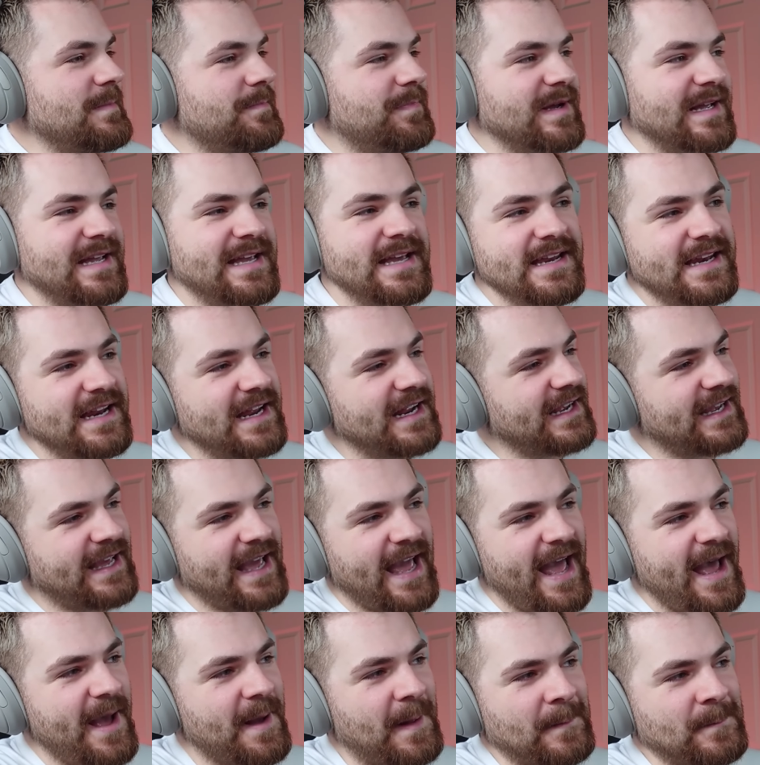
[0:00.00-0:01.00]
but he didn't
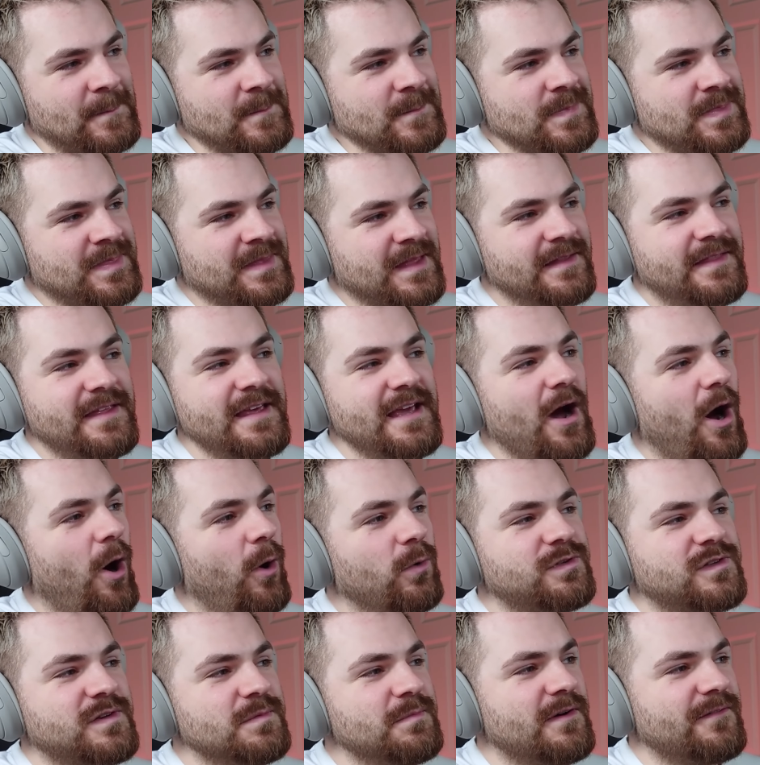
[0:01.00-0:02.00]
care. The
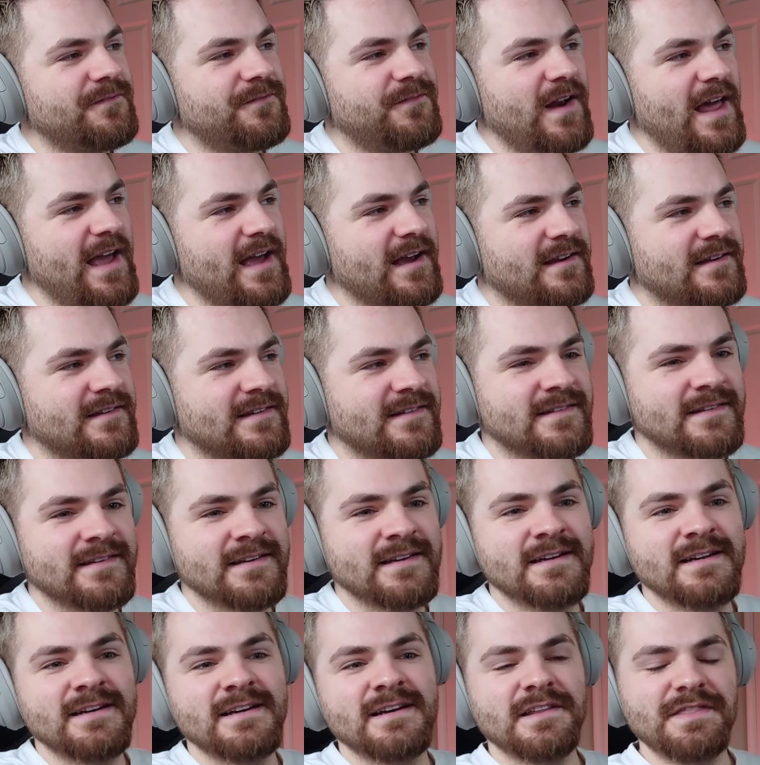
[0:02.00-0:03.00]
ultimate flex
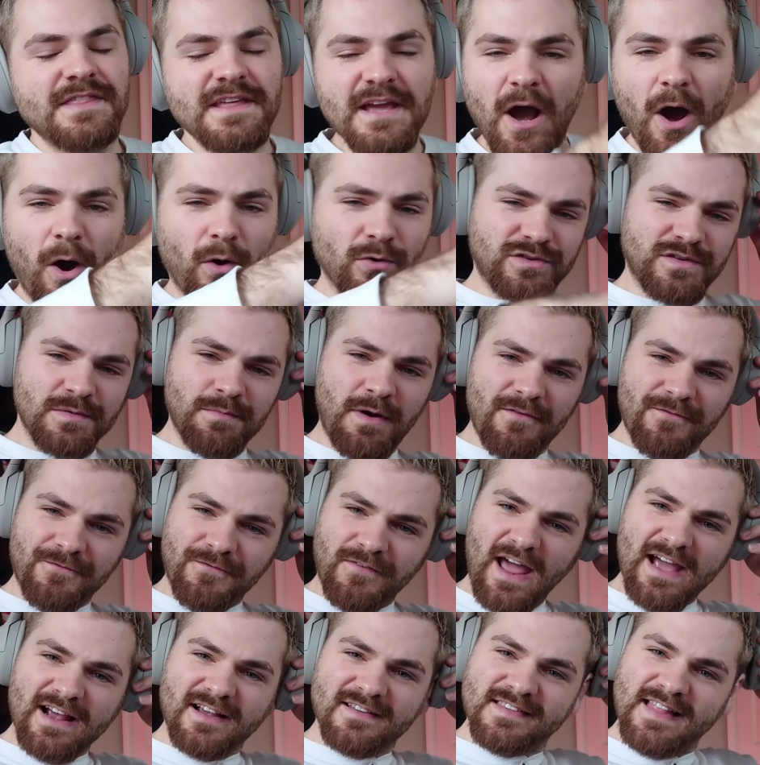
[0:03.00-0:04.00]
there at
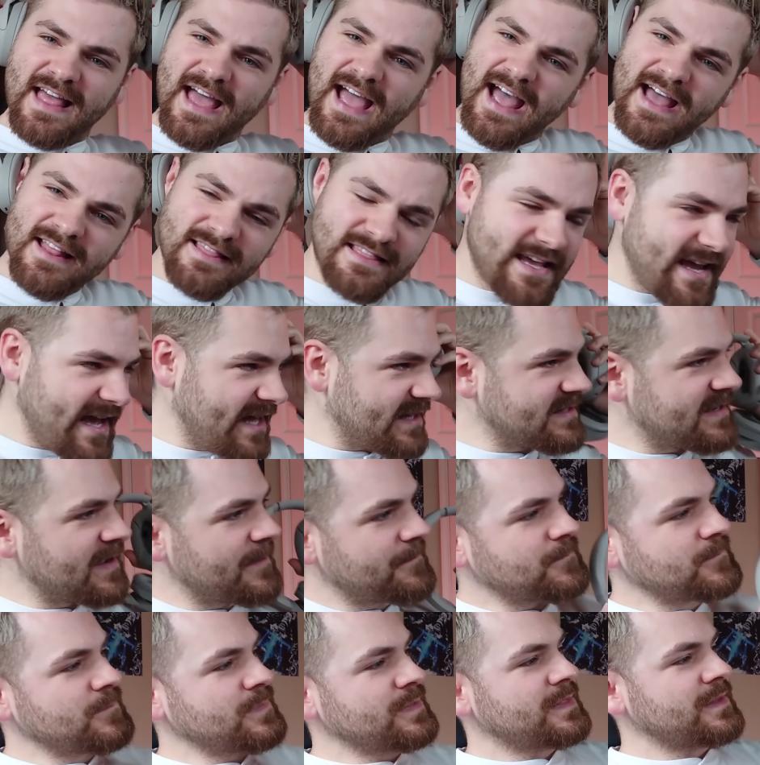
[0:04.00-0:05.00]
the end.
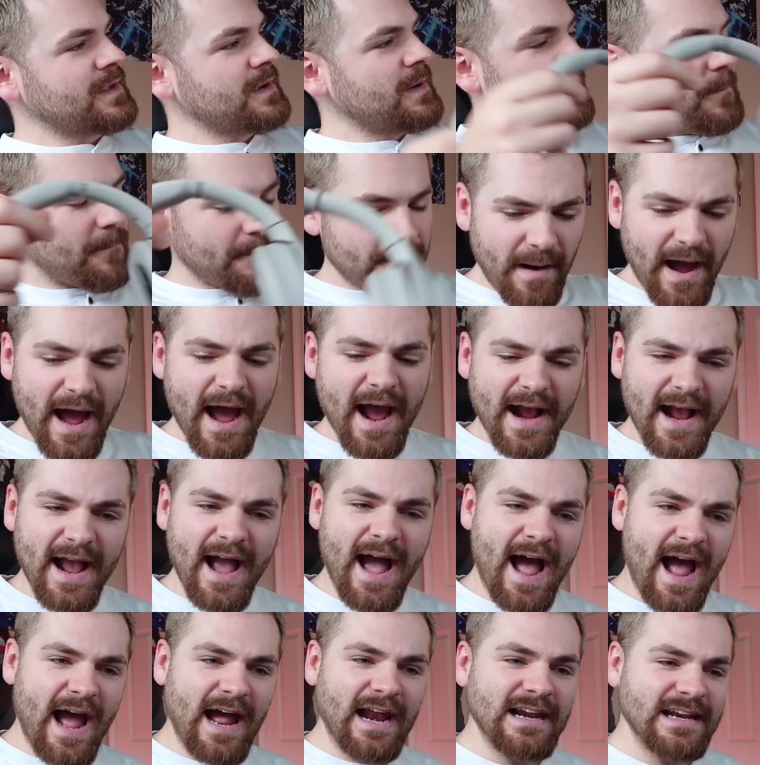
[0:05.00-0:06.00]
My
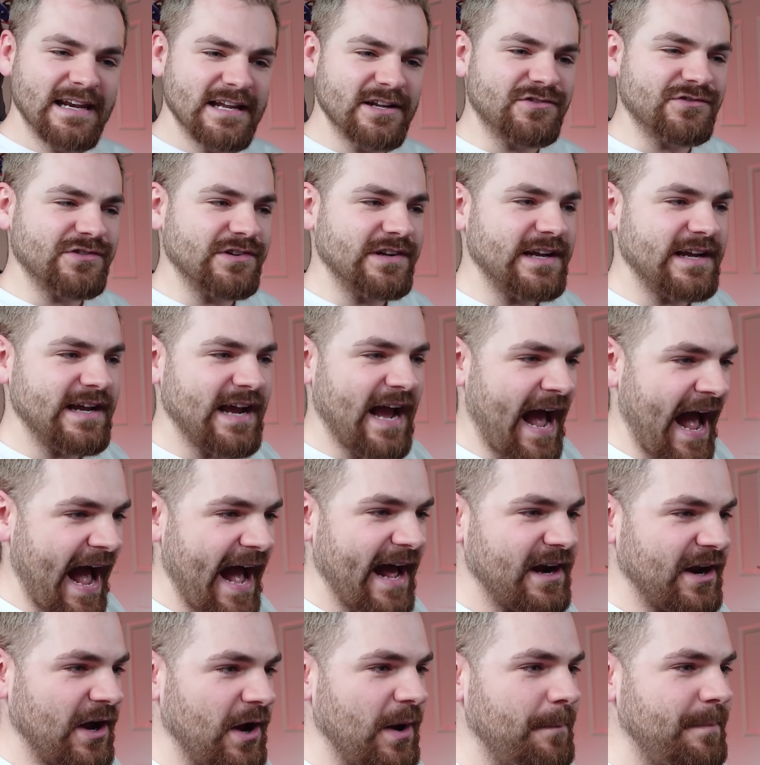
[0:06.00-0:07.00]
guy literally
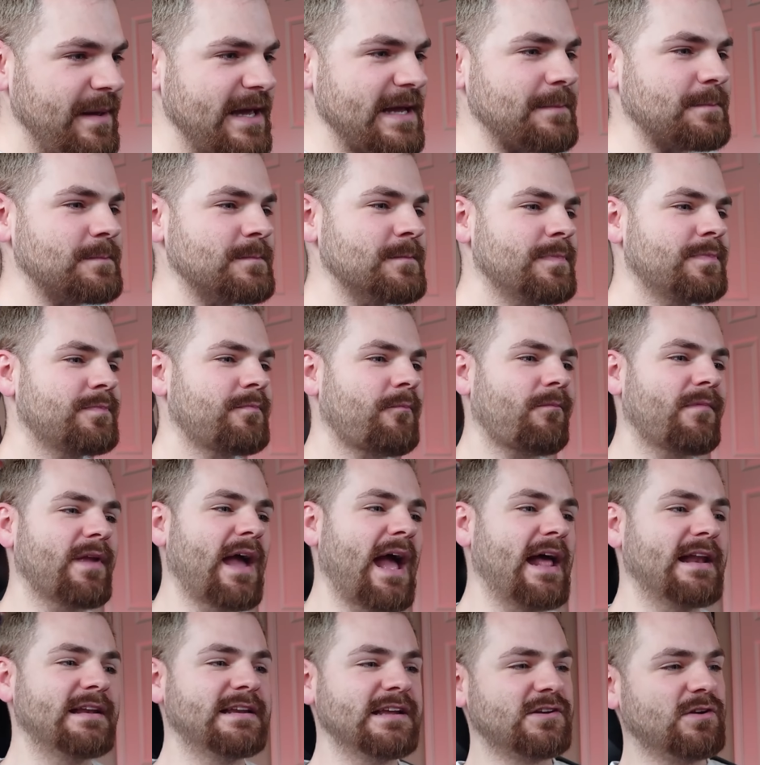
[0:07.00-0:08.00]
had her beat
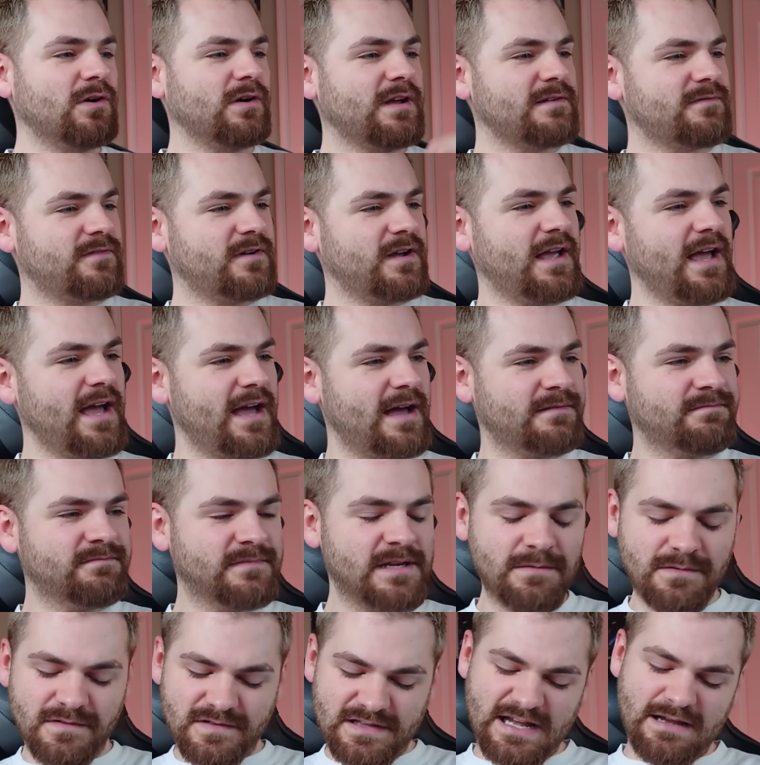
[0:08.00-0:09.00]
and did not even care.
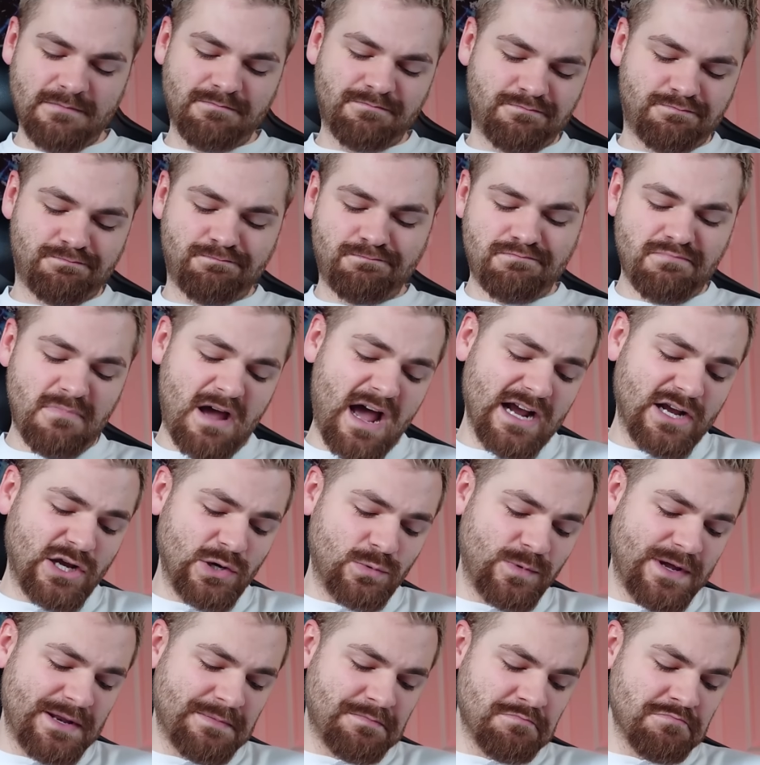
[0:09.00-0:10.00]
He was like, I
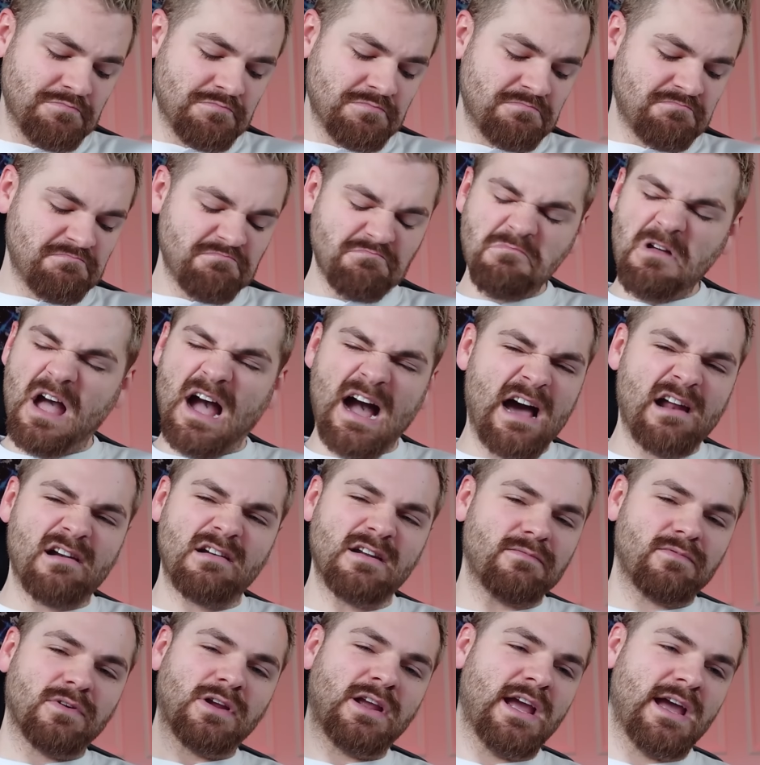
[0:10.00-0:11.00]
could win. I
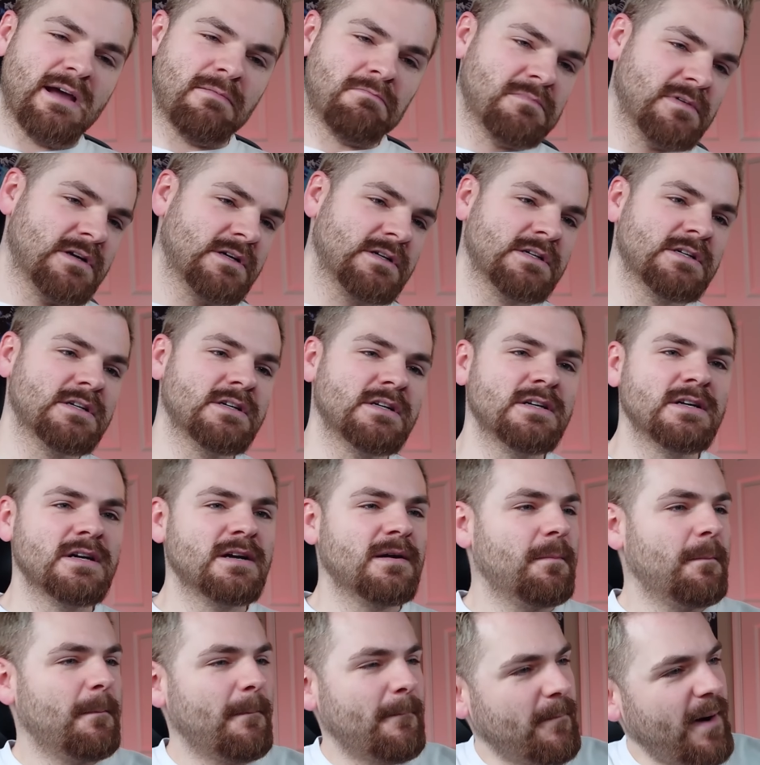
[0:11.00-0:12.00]
don't even care.
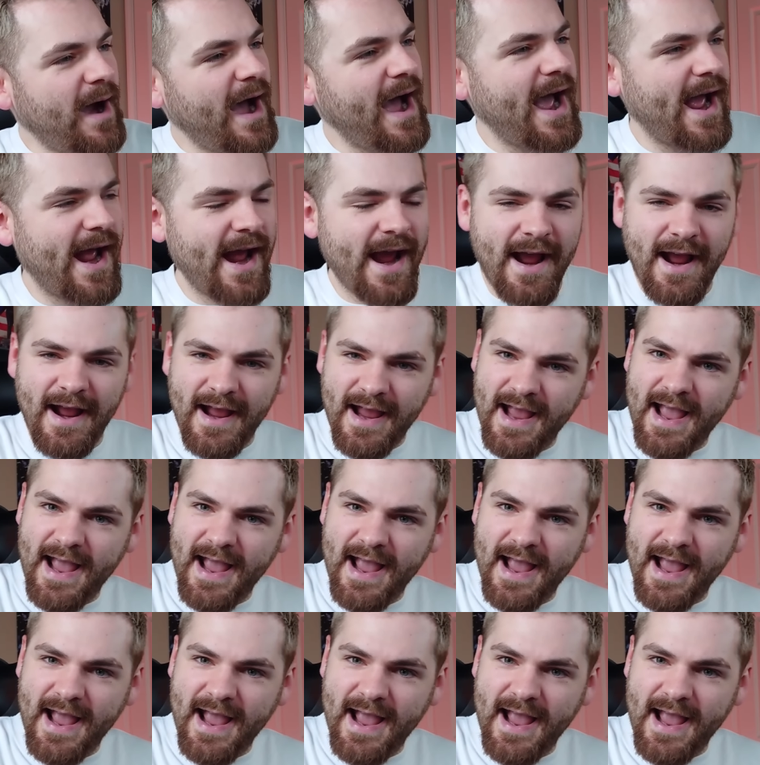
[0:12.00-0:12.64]
My